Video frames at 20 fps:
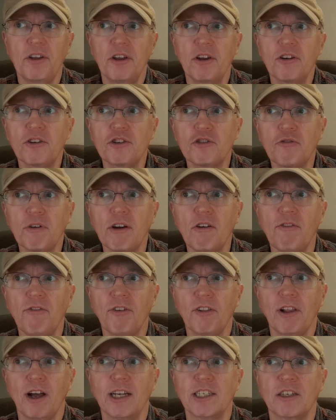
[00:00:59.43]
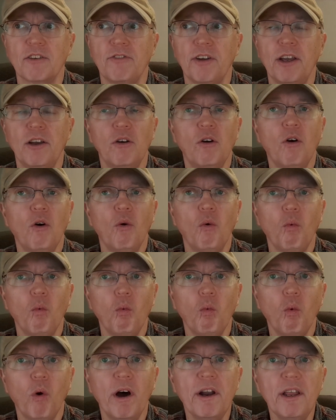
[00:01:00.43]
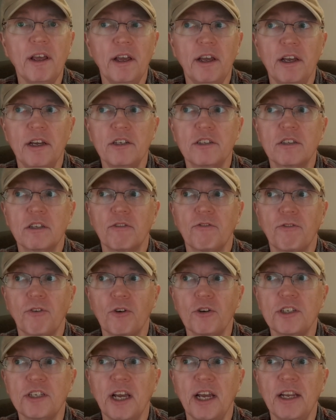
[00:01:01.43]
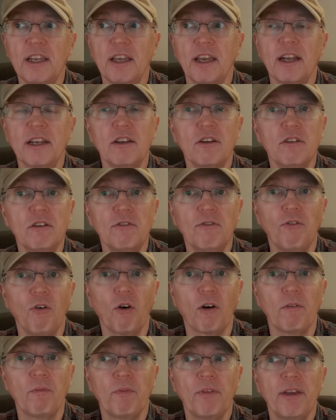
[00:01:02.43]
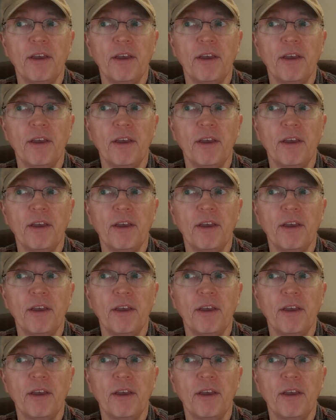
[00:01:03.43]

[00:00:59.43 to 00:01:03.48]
to your trail philosophy. What is the first aid kit good for?